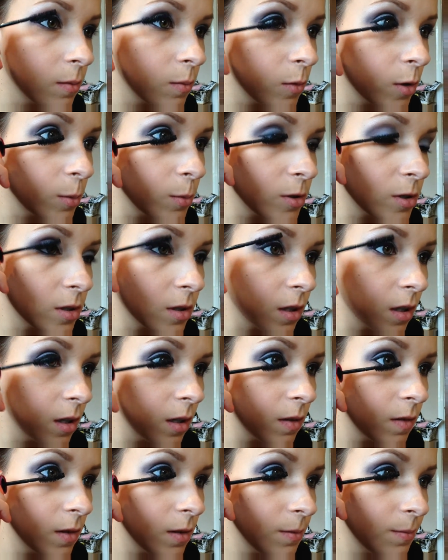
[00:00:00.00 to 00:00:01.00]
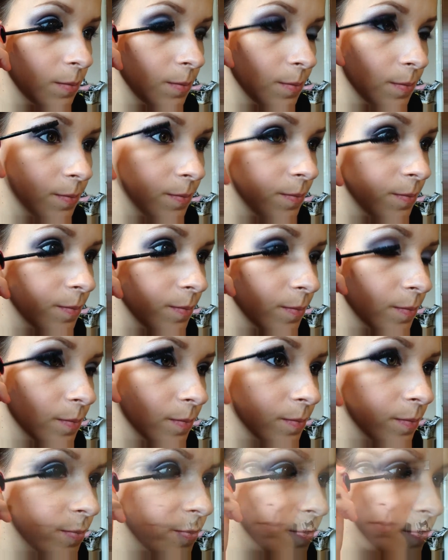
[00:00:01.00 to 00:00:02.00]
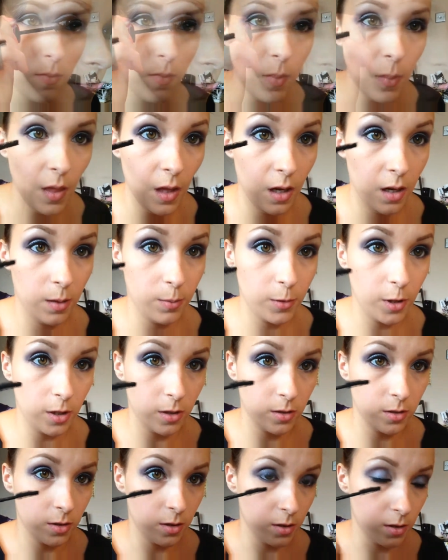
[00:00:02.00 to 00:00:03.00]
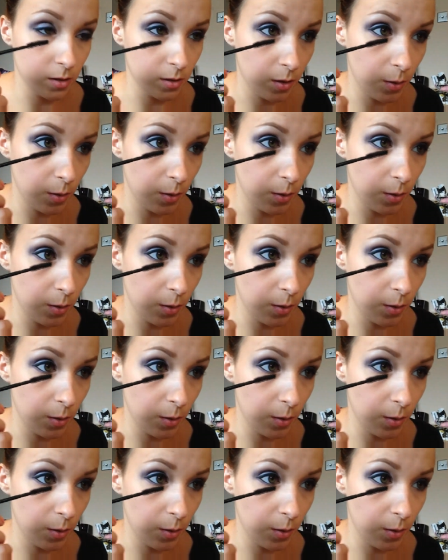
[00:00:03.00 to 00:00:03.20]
my mascara, and I'm going to